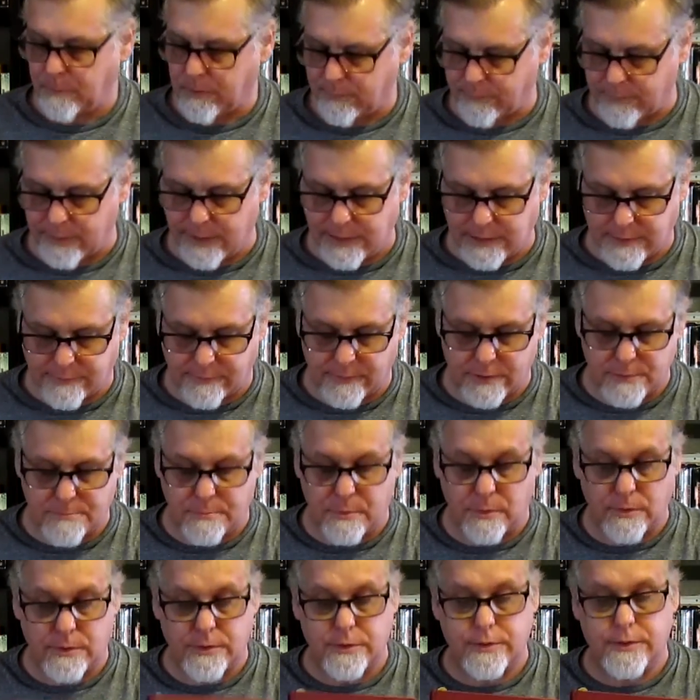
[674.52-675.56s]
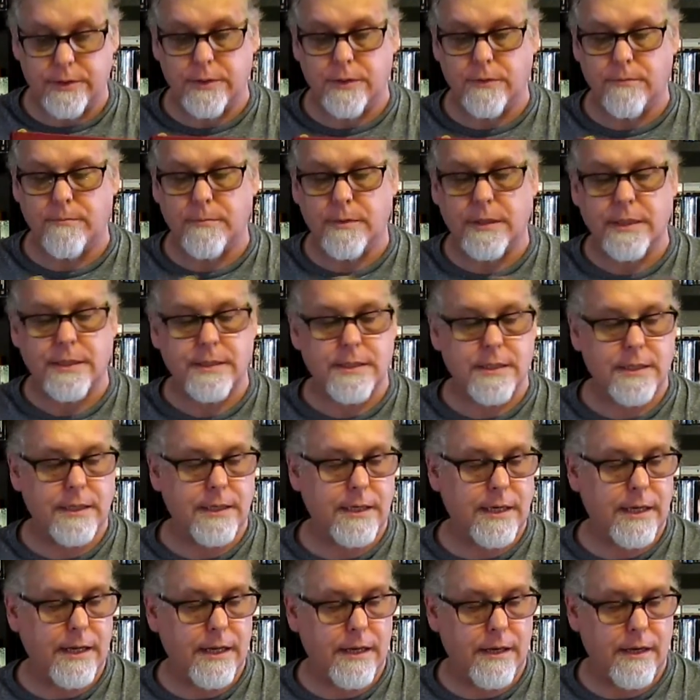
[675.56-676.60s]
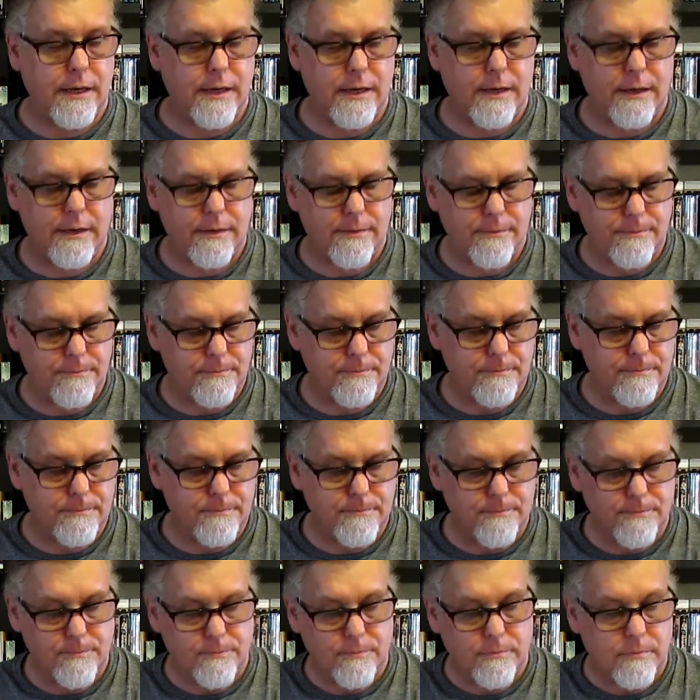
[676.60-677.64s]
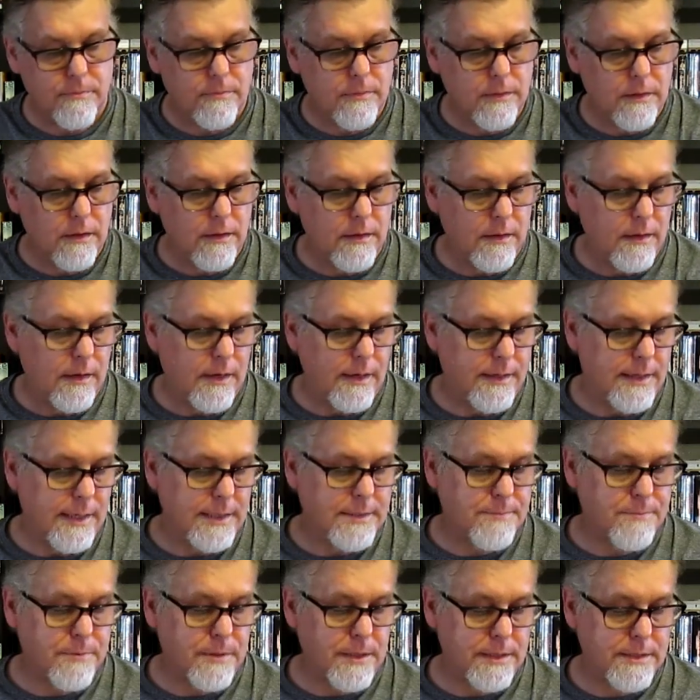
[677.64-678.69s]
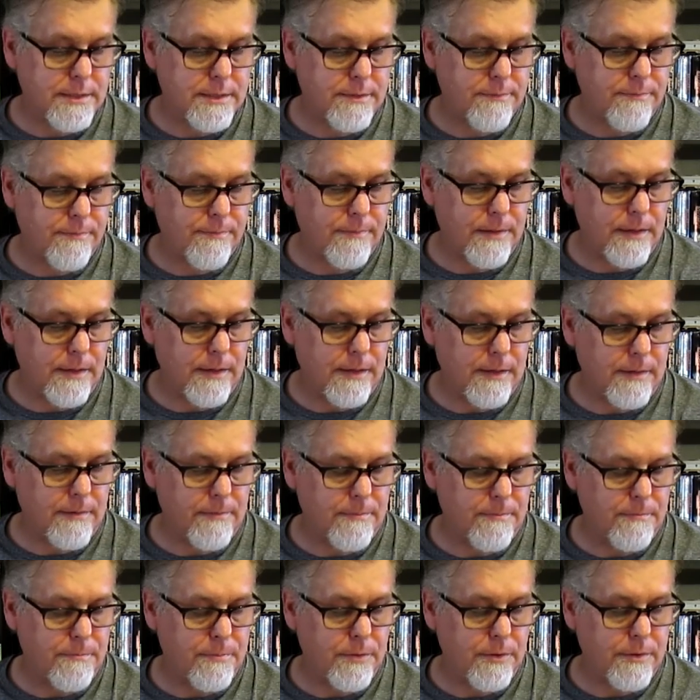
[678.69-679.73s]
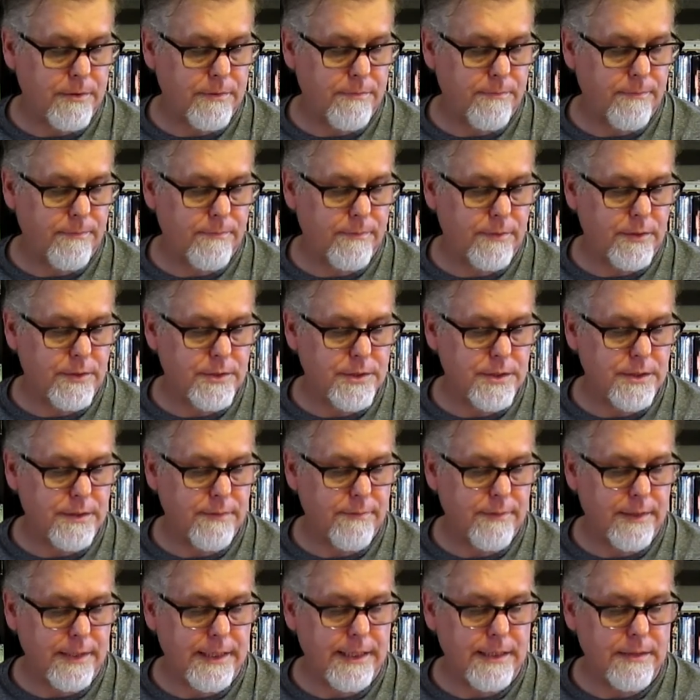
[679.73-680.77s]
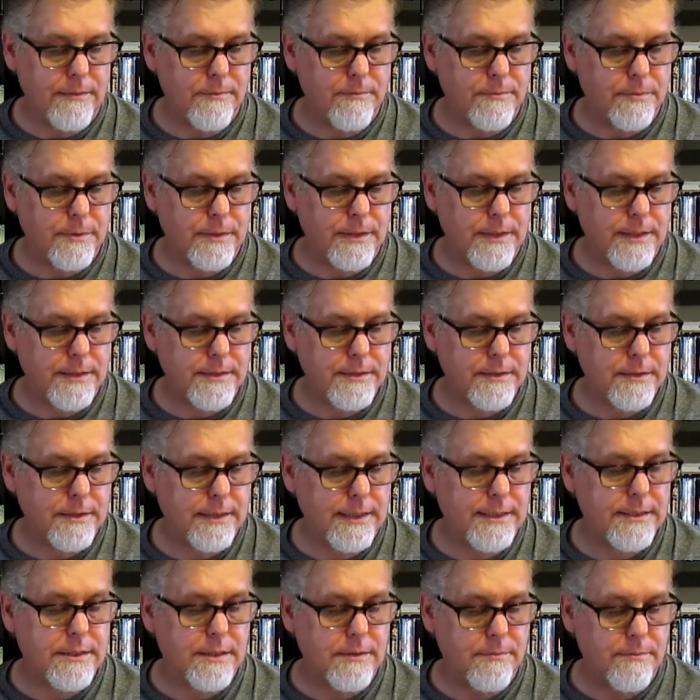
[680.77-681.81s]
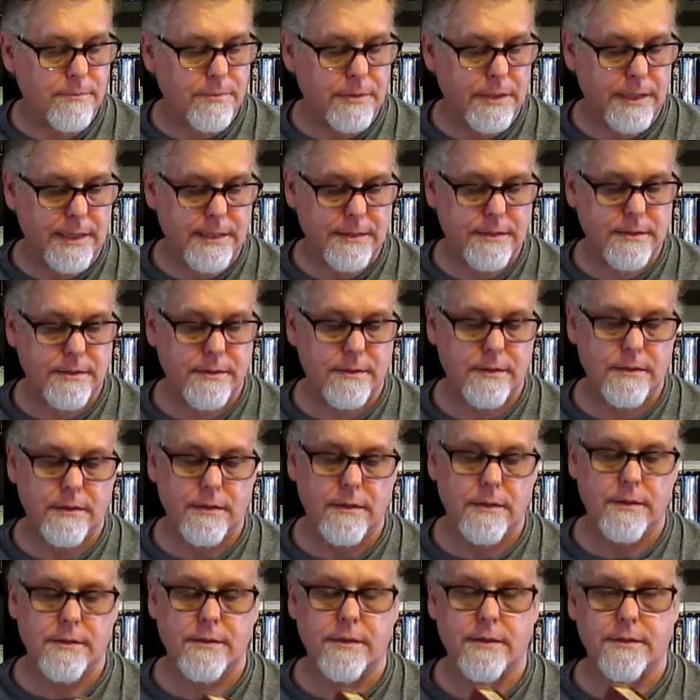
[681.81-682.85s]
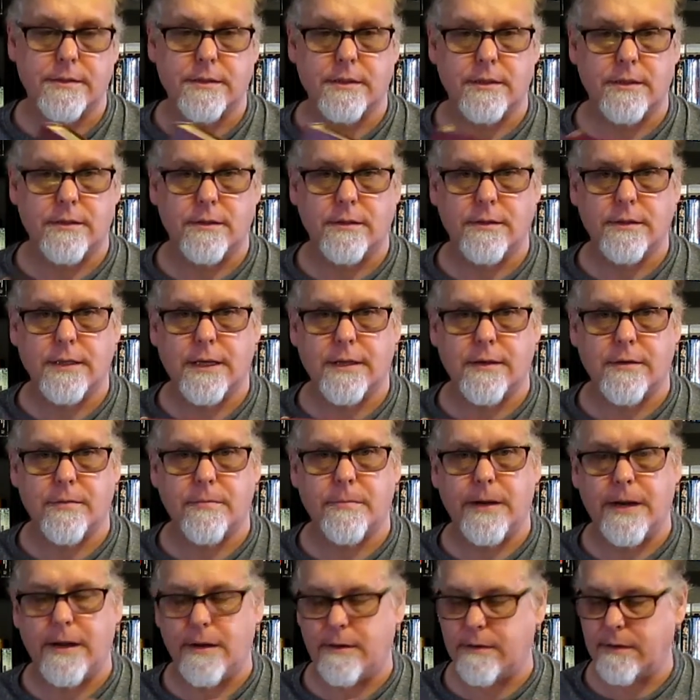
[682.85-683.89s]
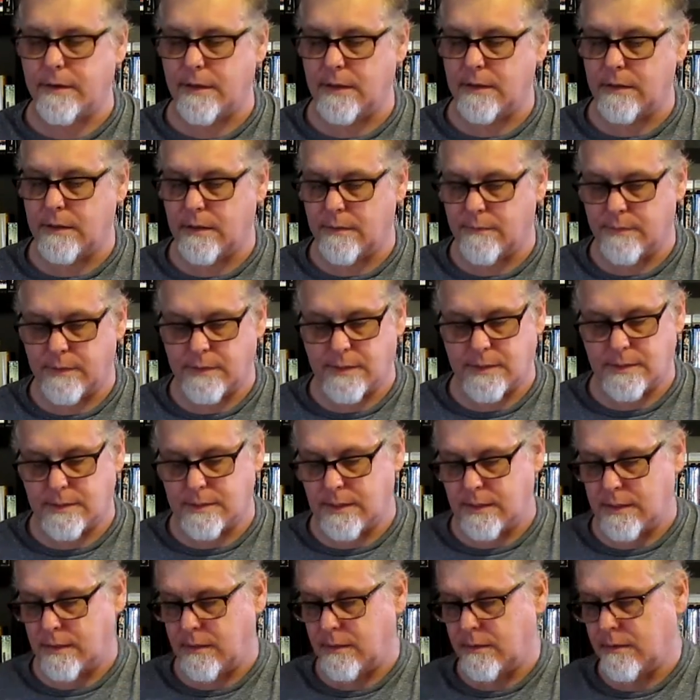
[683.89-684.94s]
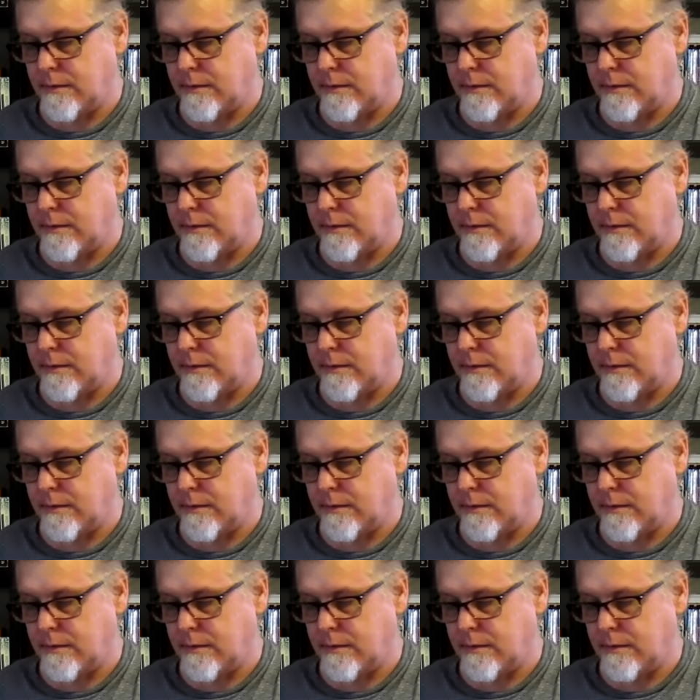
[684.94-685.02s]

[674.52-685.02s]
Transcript: Frank's first book, Dune, but it's a nice pressed book version of the Easton Press. So it's a little leather bound. I love this thing.